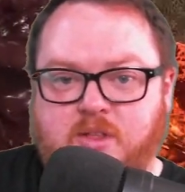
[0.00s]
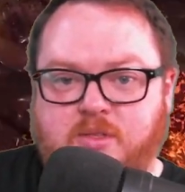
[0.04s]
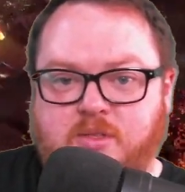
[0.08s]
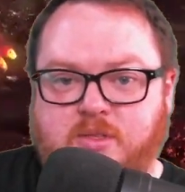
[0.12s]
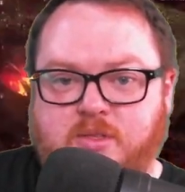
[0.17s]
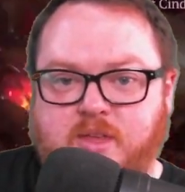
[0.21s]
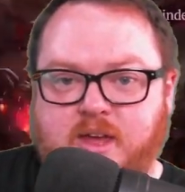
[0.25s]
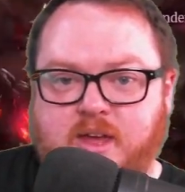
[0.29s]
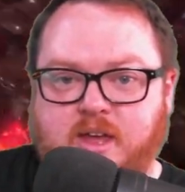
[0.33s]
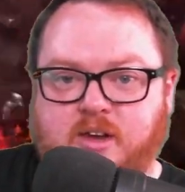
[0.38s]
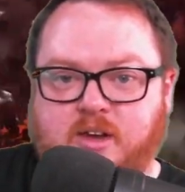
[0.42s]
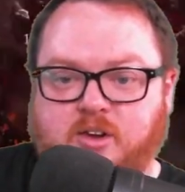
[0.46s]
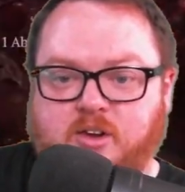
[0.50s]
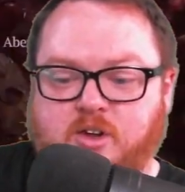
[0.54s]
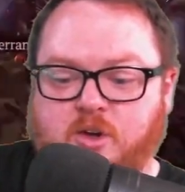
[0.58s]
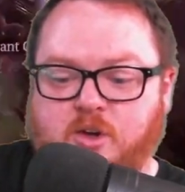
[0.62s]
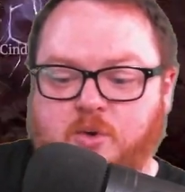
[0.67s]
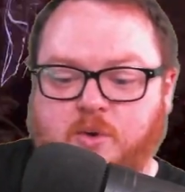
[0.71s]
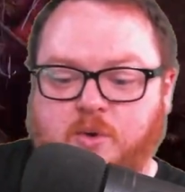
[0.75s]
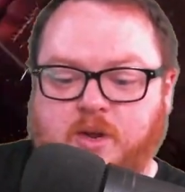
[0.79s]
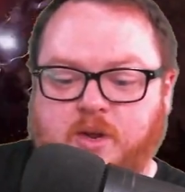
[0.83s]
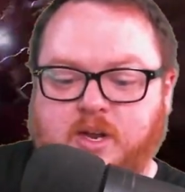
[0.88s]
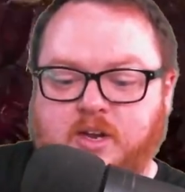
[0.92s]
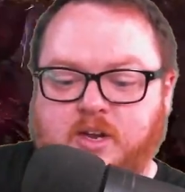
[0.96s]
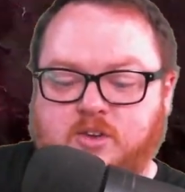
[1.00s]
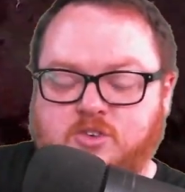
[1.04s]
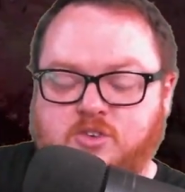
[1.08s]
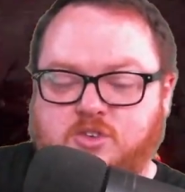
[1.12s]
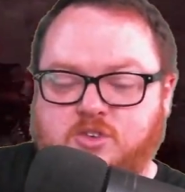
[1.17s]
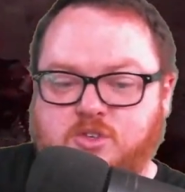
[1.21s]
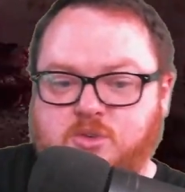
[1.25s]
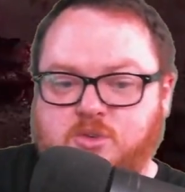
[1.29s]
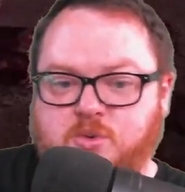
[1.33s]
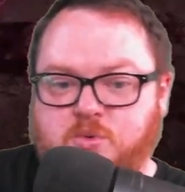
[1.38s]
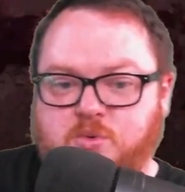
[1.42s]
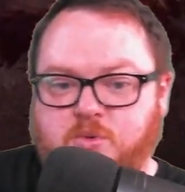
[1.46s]
then go
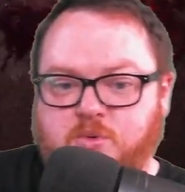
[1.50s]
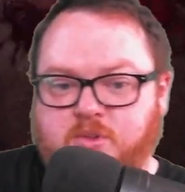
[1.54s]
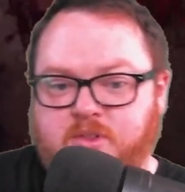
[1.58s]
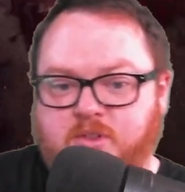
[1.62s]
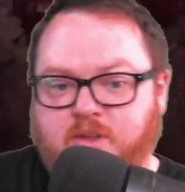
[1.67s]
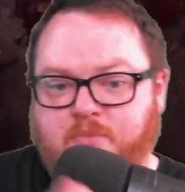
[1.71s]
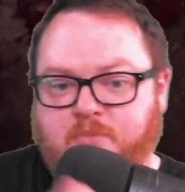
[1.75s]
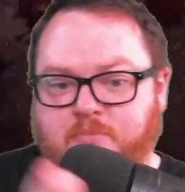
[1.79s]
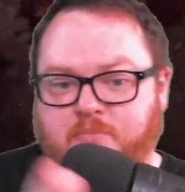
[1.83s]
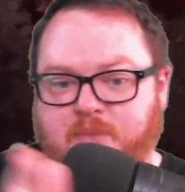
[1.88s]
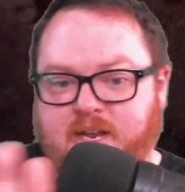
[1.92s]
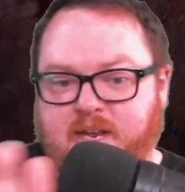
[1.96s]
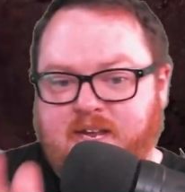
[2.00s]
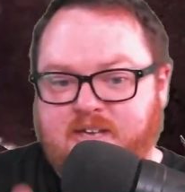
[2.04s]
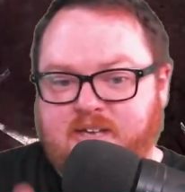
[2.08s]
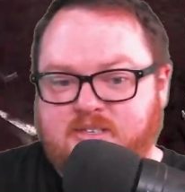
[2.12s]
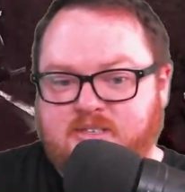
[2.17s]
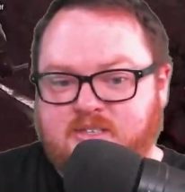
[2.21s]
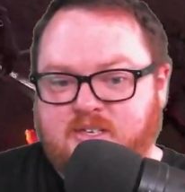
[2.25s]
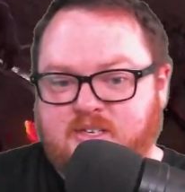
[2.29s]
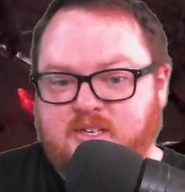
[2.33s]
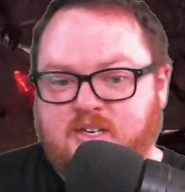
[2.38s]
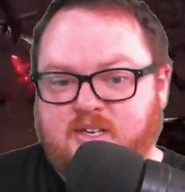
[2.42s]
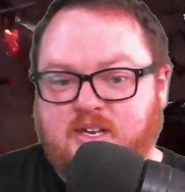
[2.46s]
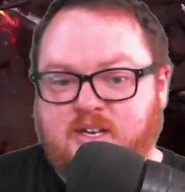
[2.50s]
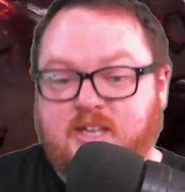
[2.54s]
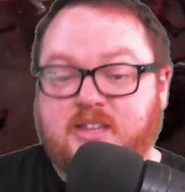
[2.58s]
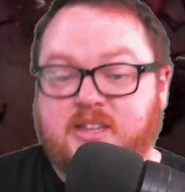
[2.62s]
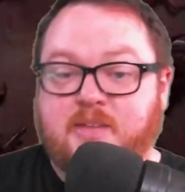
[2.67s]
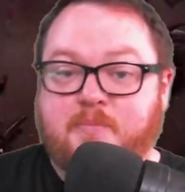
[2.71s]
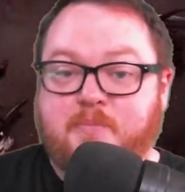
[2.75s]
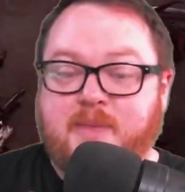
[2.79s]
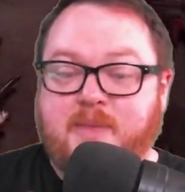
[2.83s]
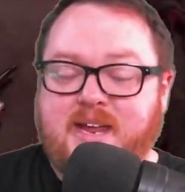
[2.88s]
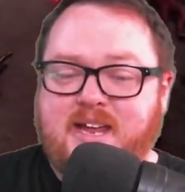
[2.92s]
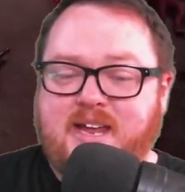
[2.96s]
into the pit, and the
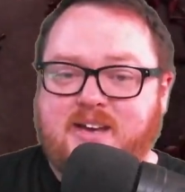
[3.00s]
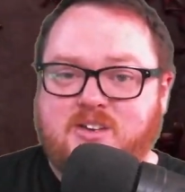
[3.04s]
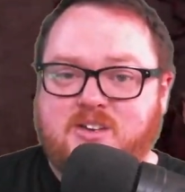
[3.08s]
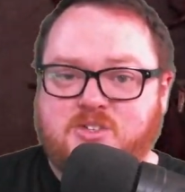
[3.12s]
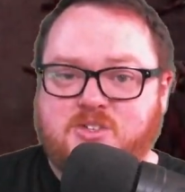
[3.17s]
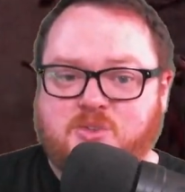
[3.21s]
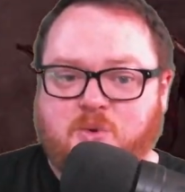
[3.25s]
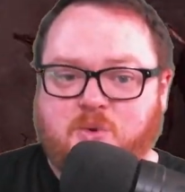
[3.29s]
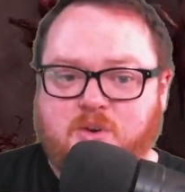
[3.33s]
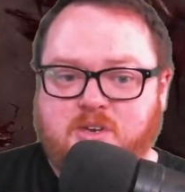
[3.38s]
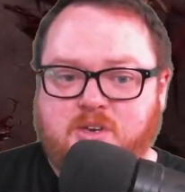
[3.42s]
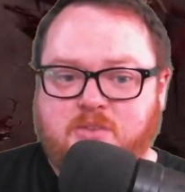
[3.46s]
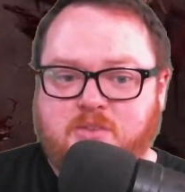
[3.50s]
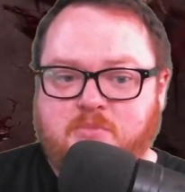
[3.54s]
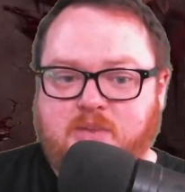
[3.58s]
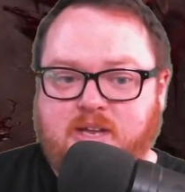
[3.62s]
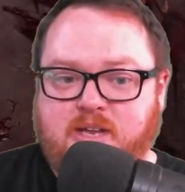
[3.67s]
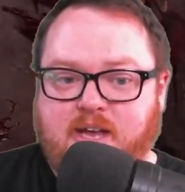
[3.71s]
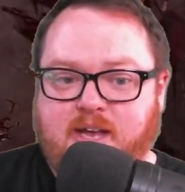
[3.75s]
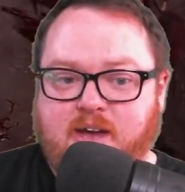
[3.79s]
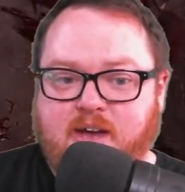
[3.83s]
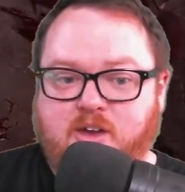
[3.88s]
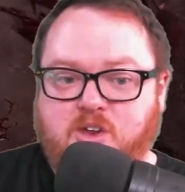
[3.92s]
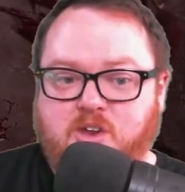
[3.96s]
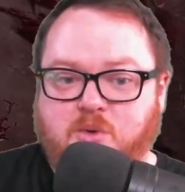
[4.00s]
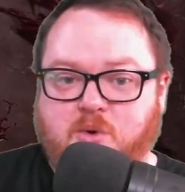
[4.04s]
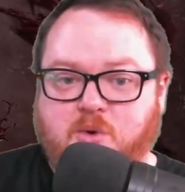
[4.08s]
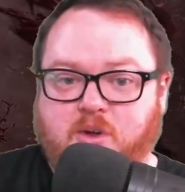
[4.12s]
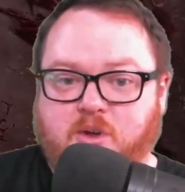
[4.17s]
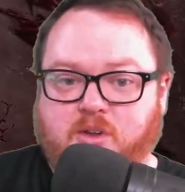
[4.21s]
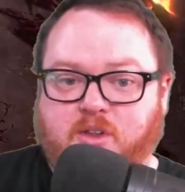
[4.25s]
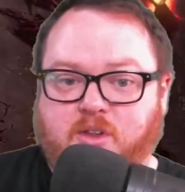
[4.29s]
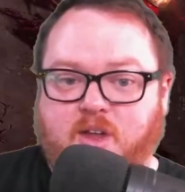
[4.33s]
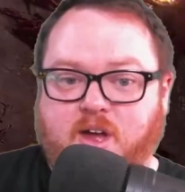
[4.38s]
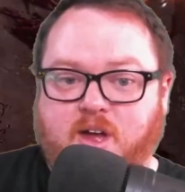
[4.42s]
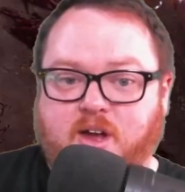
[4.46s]
pit is going to be how you
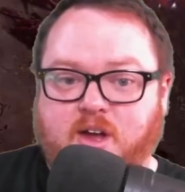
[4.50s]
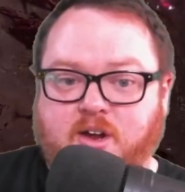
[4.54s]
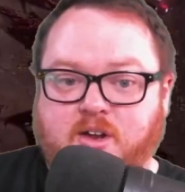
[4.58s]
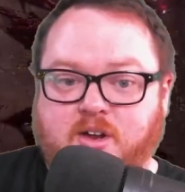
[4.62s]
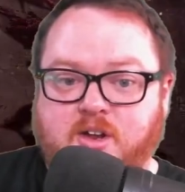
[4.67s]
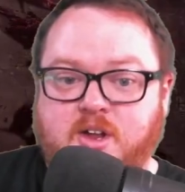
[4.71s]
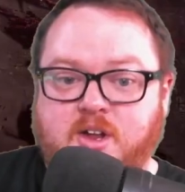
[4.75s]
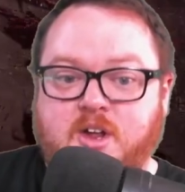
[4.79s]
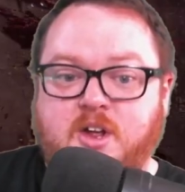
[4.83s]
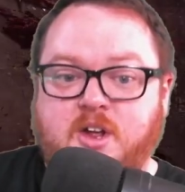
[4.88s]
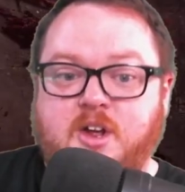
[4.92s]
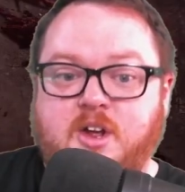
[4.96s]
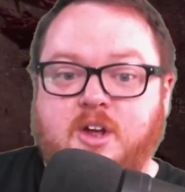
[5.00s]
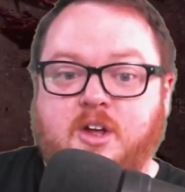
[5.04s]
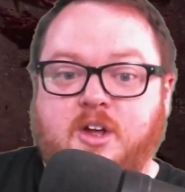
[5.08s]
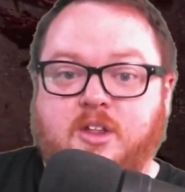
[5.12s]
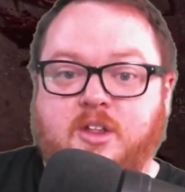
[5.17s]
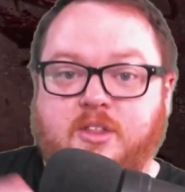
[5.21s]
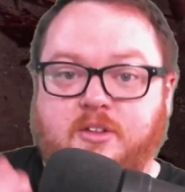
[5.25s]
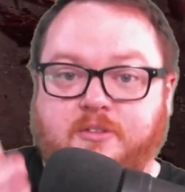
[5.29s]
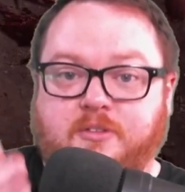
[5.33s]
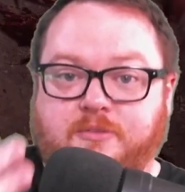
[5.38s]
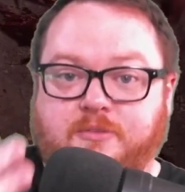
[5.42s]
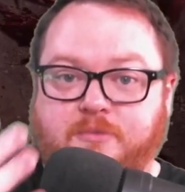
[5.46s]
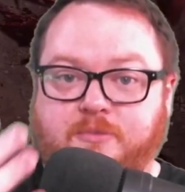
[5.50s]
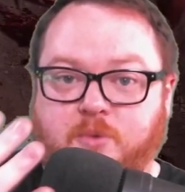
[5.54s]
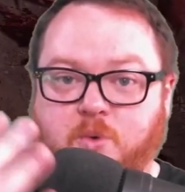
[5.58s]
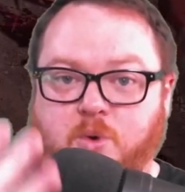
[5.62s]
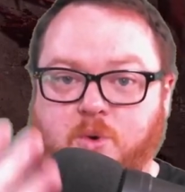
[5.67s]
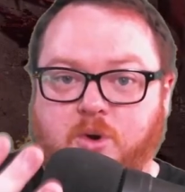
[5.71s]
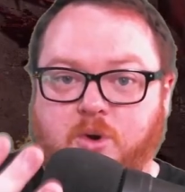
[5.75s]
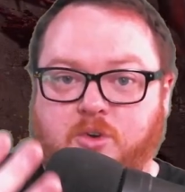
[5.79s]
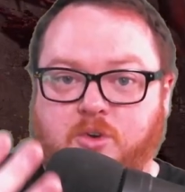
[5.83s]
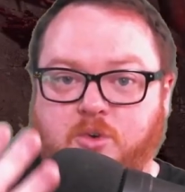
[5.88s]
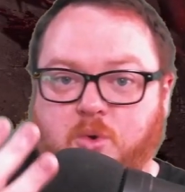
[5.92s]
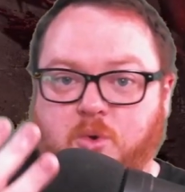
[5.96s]
unlock the 4
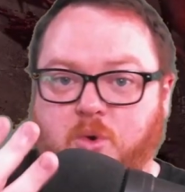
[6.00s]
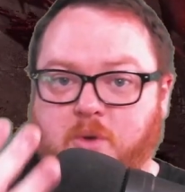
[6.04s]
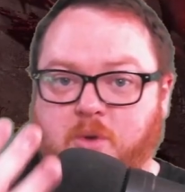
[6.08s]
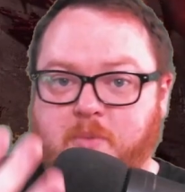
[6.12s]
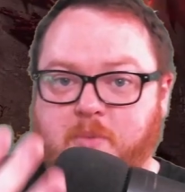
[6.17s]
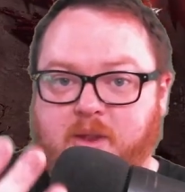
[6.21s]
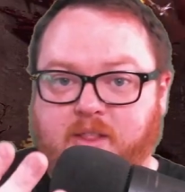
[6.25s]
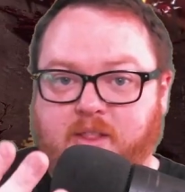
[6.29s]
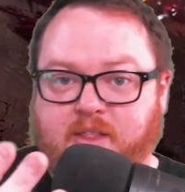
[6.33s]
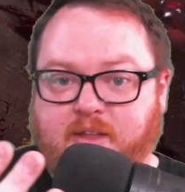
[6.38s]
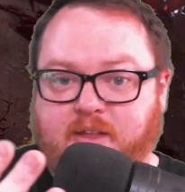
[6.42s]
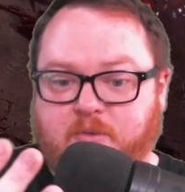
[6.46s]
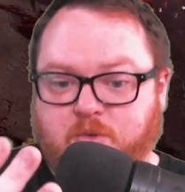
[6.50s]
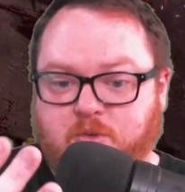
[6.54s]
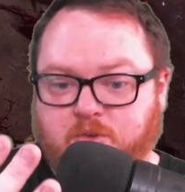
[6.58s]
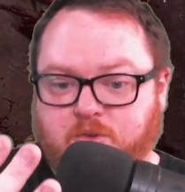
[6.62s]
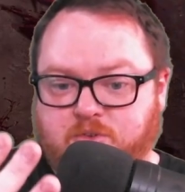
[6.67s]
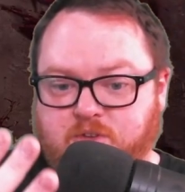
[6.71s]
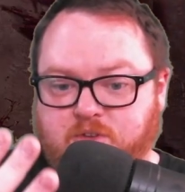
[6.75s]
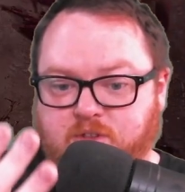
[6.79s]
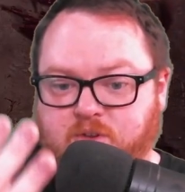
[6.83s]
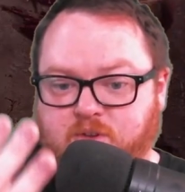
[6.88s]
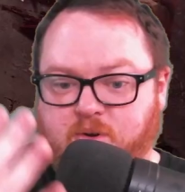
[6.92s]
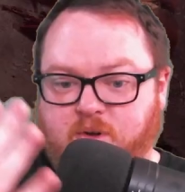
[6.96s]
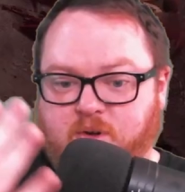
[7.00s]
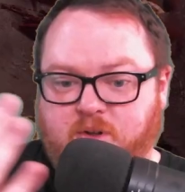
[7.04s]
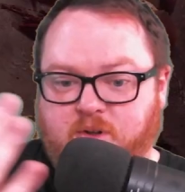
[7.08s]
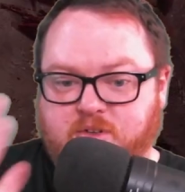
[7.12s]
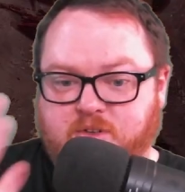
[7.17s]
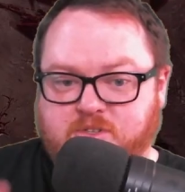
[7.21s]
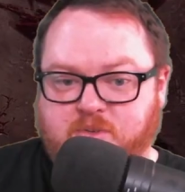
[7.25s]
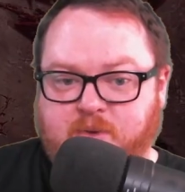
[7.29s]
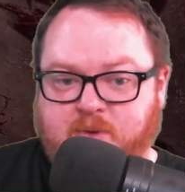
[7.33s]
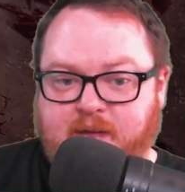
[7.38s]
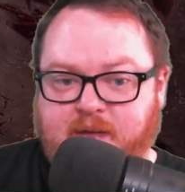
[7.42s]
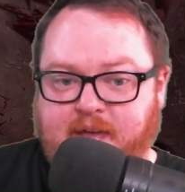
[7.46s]
torment levels that they're also
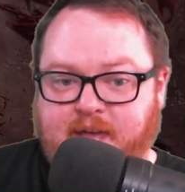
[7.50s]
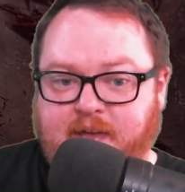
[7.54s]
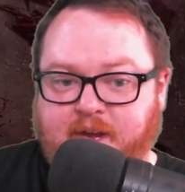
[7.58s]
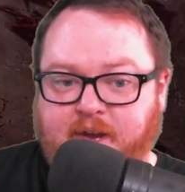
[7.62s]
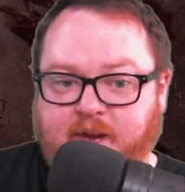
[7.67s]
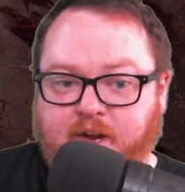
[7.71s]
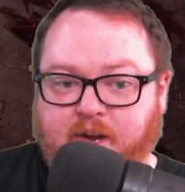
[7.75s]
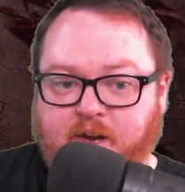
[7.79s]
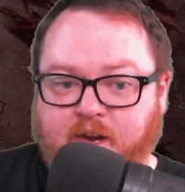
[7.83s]
adding.